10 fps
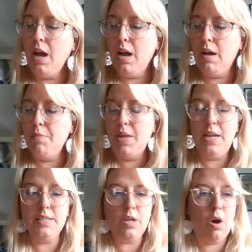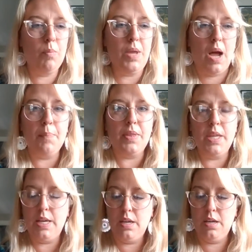It is a
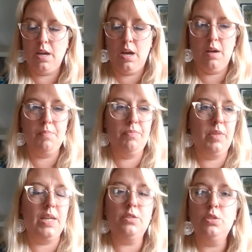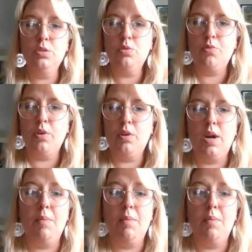homeopathic. It's used for